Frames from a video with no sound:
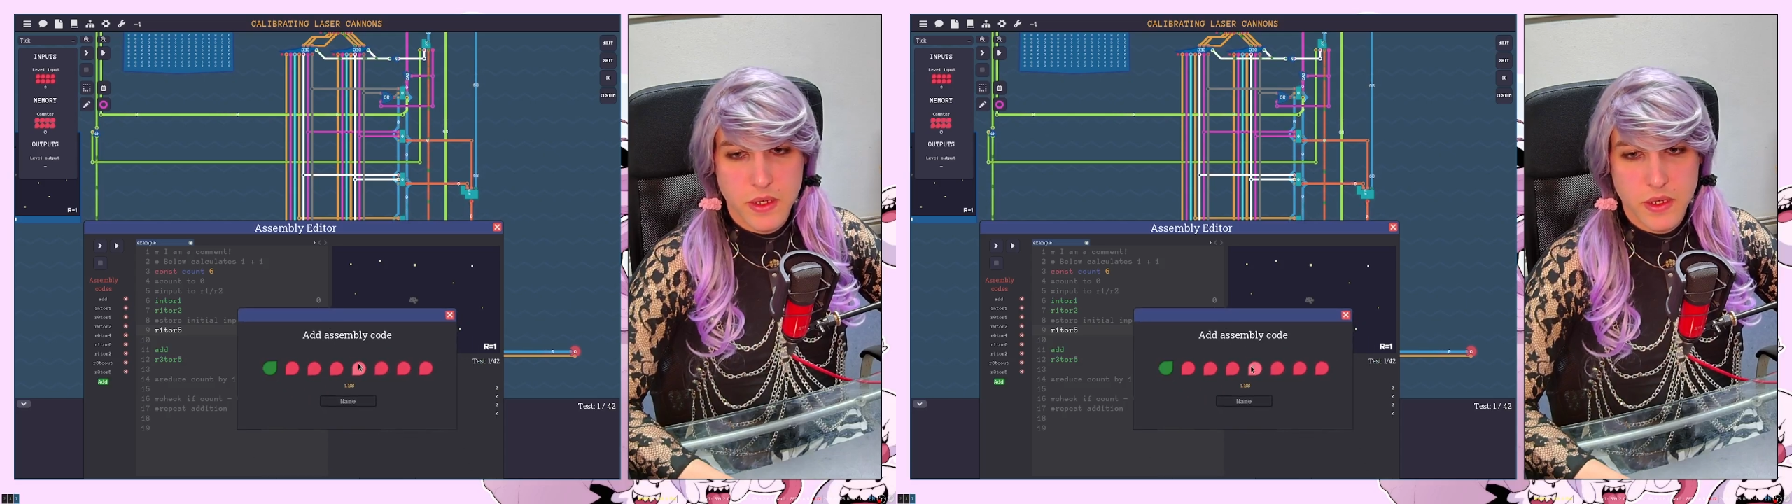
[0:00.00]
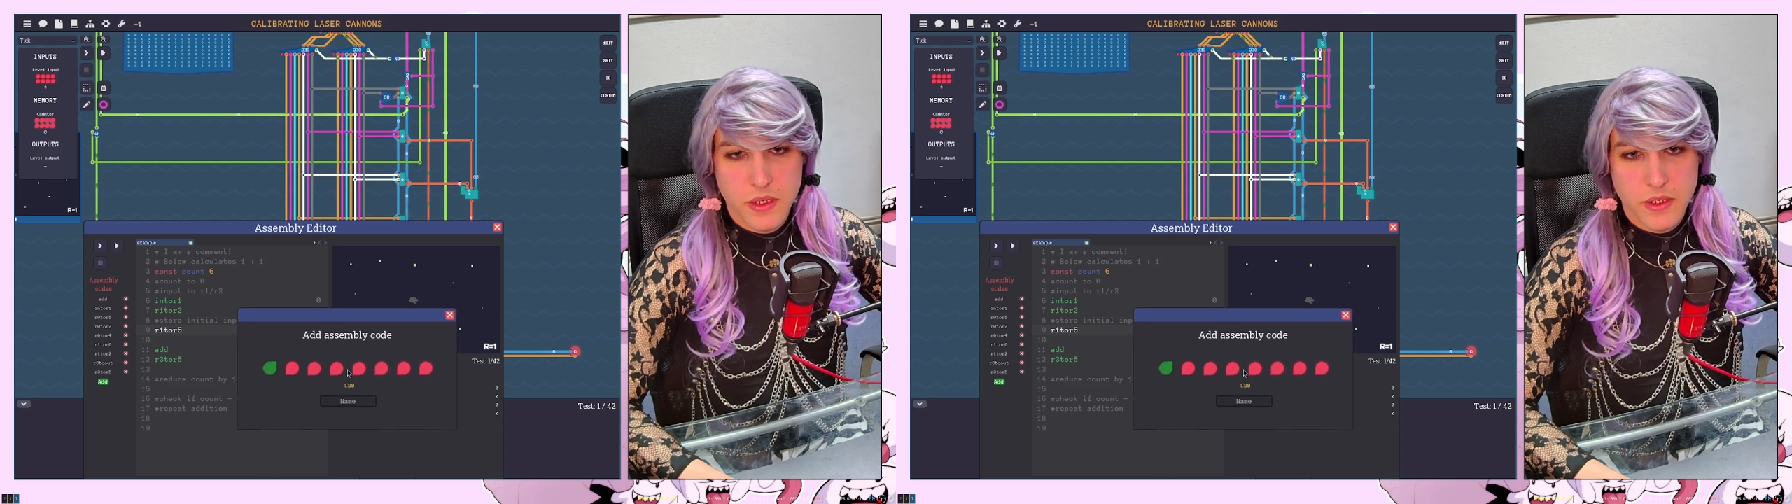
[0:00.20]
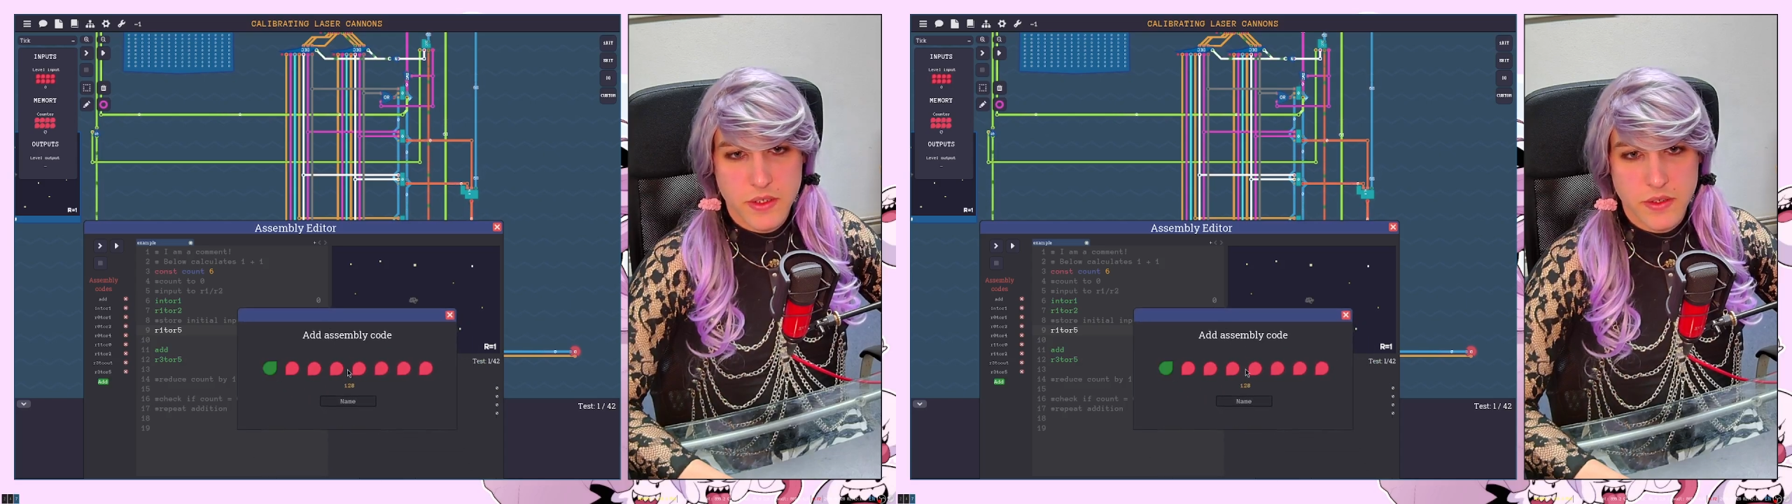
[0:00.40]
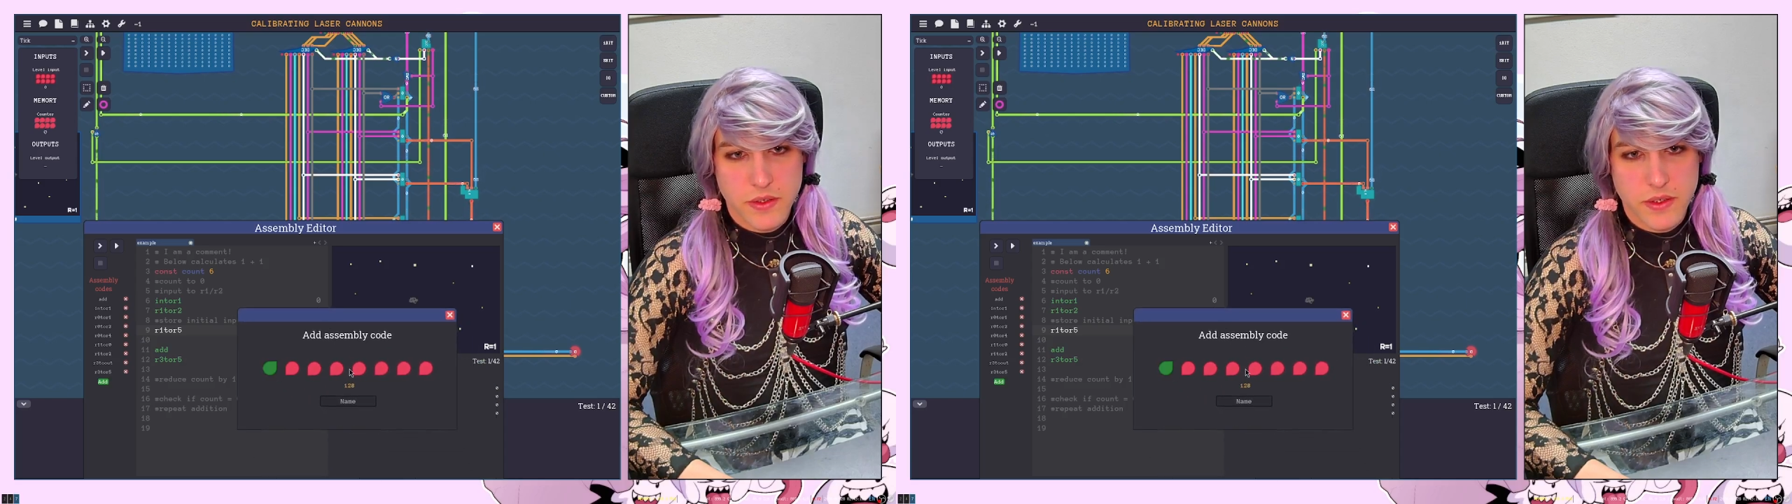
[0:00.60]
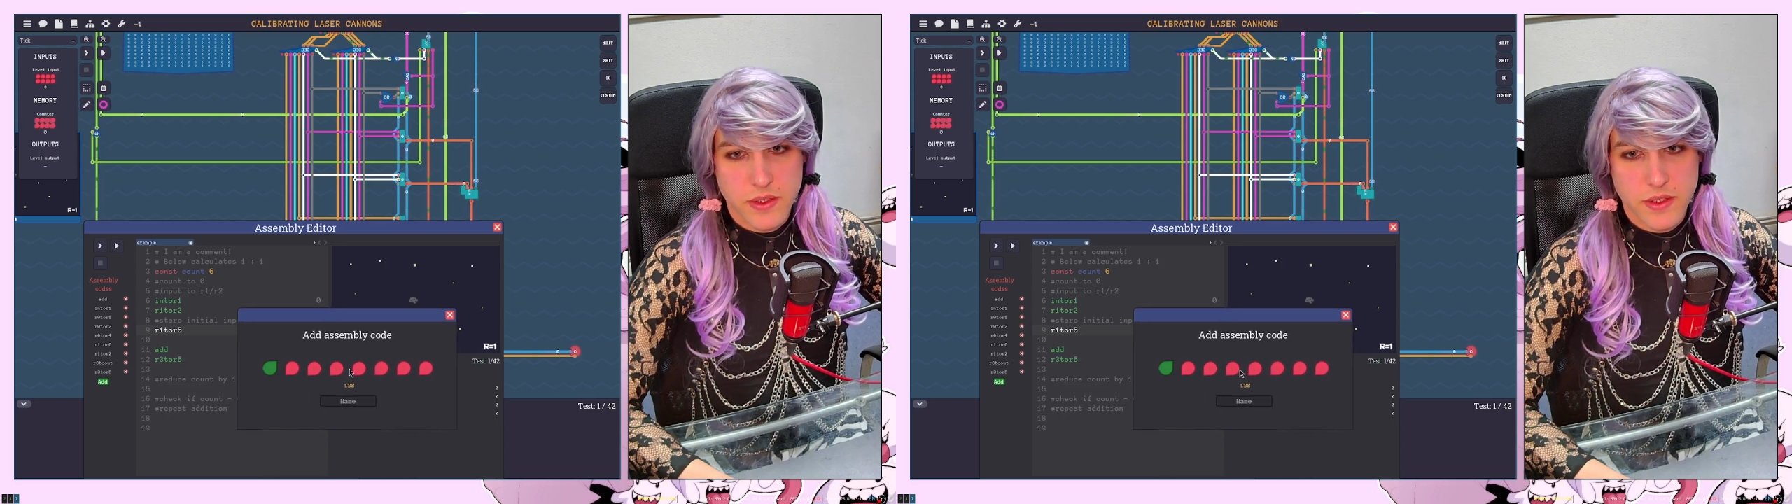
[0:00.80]
store
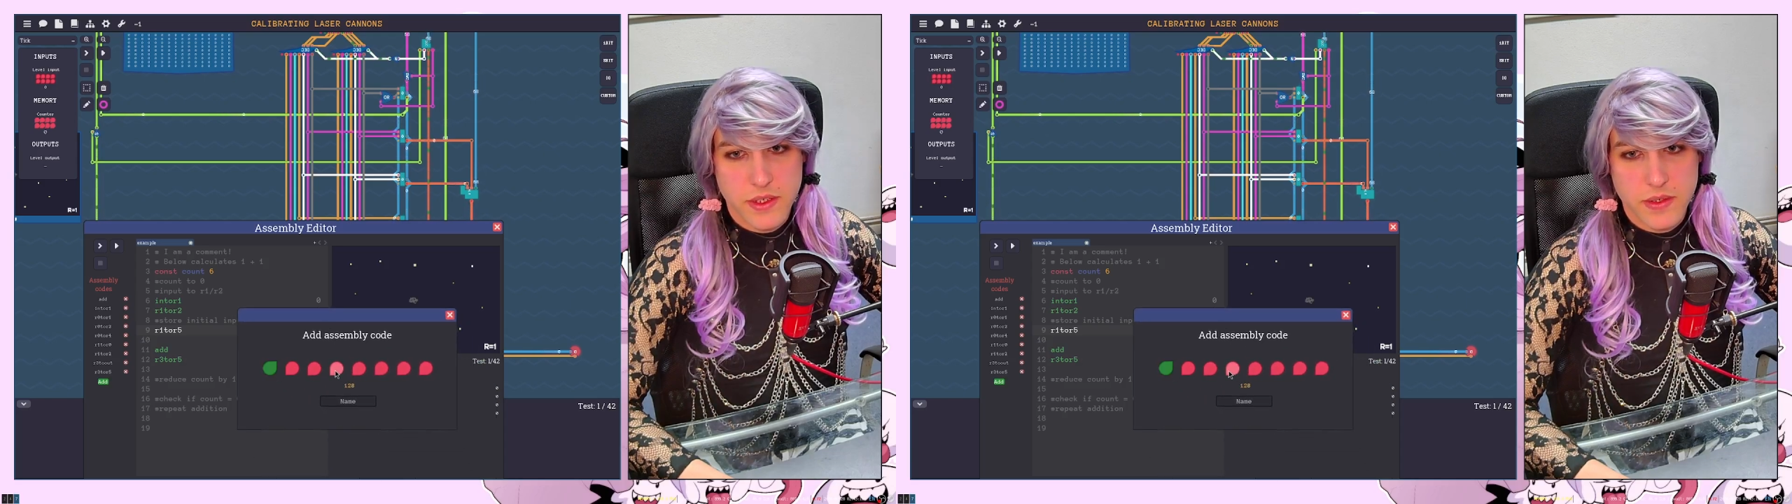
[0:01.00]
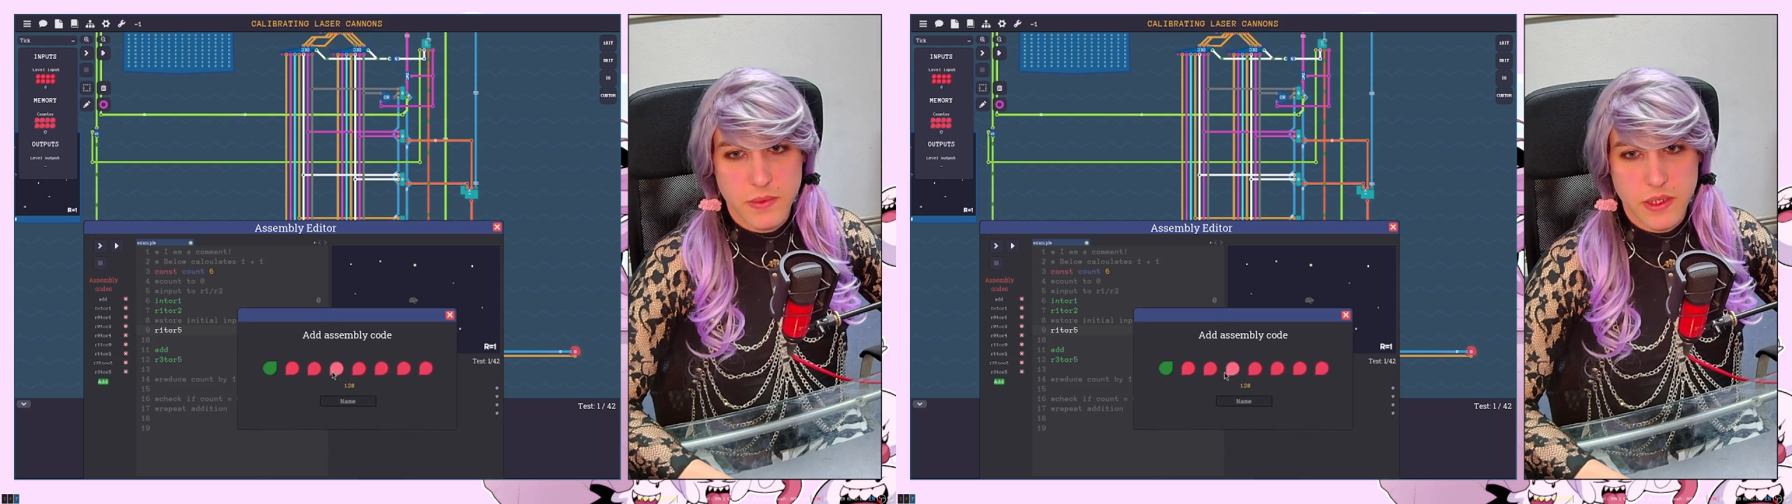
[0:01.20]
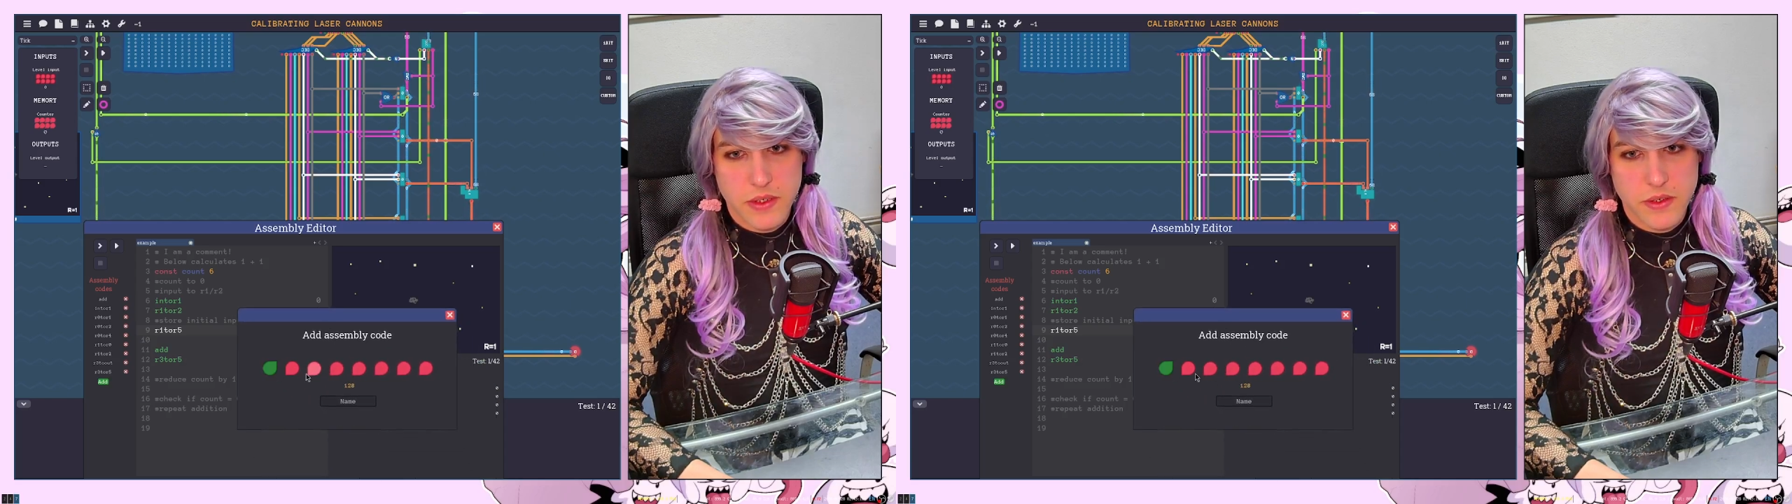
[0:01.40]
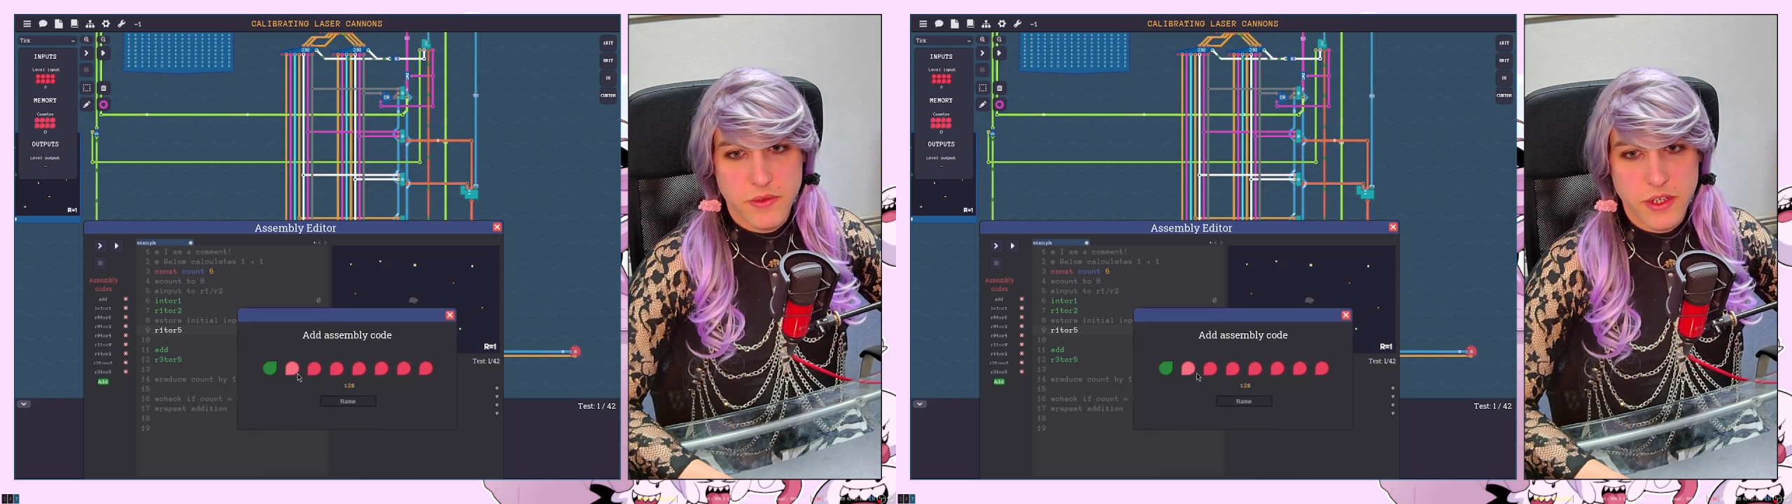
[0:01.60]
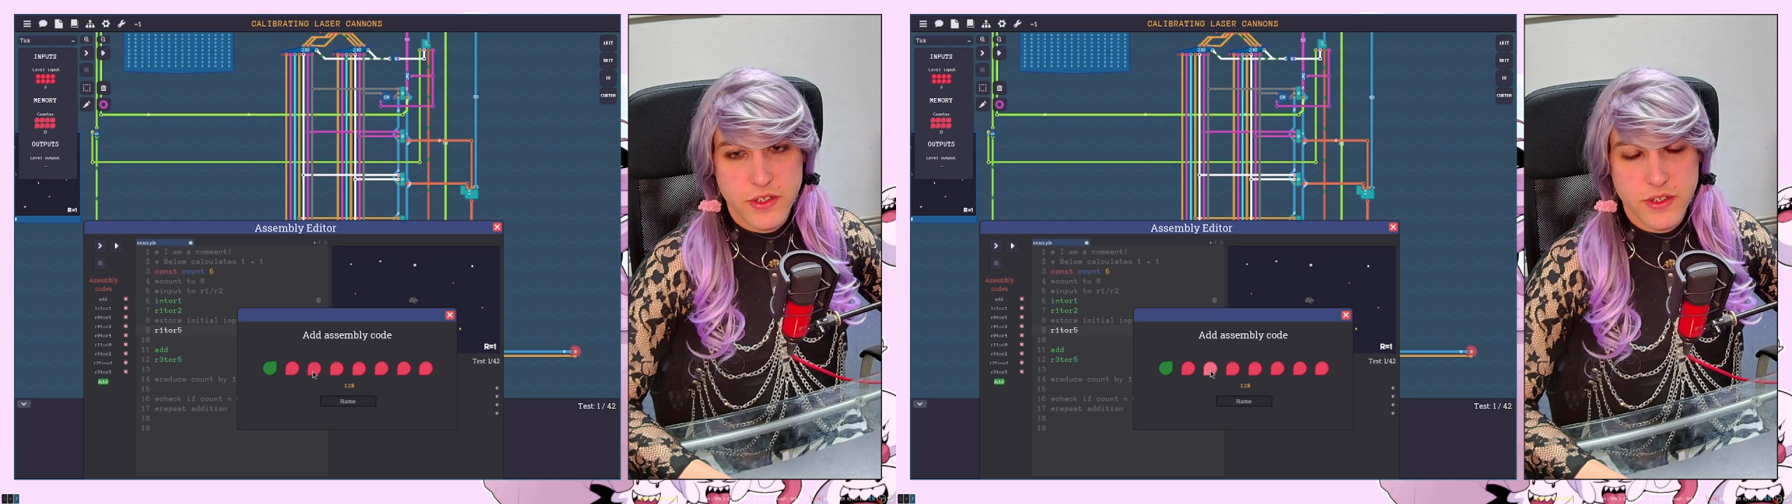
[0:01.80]
this one into register